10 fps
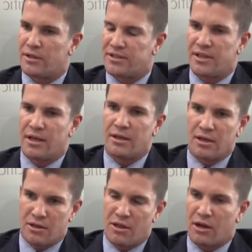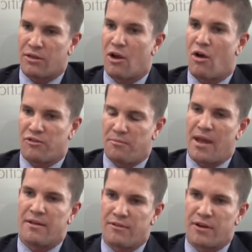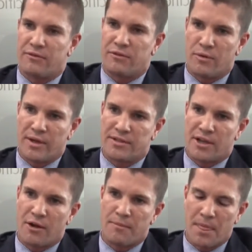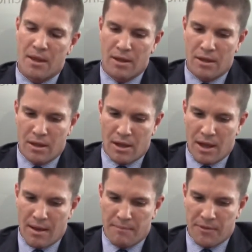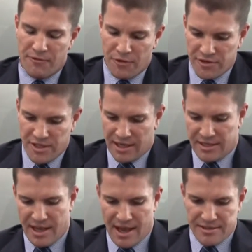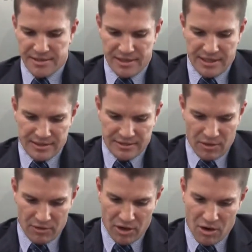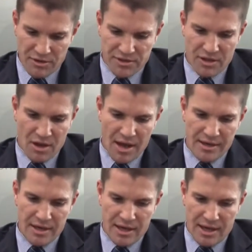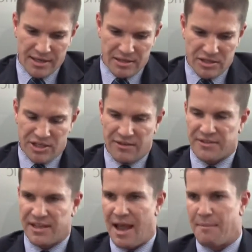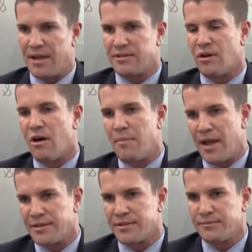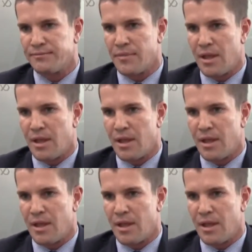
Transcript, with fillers: what is the, the, the cost benefit of doing so. Um, the first thing it does is, on the cost side, is it shifts CapEx to OpEx.